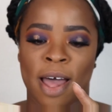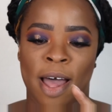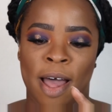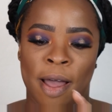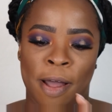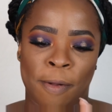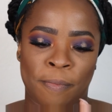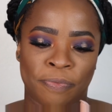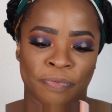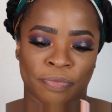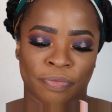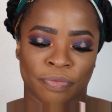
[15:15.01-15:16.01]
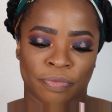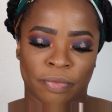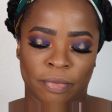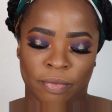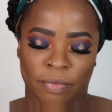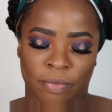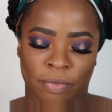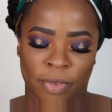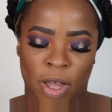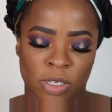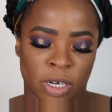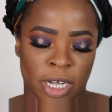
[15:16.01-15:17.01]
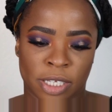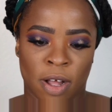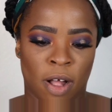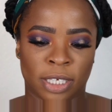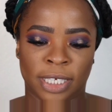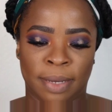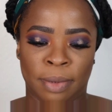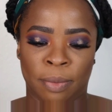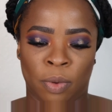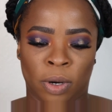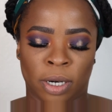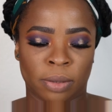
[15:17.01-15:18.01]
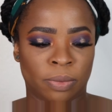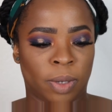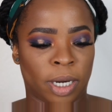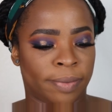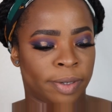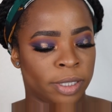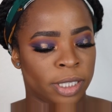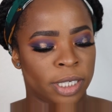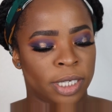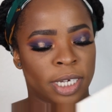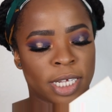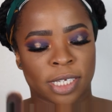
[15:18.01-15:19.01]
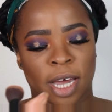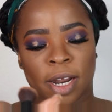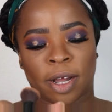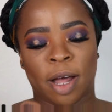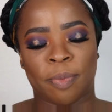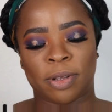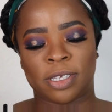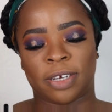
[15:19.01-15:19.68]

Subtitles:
Oh, sorry, it's called Gimme More, whatever. It's got a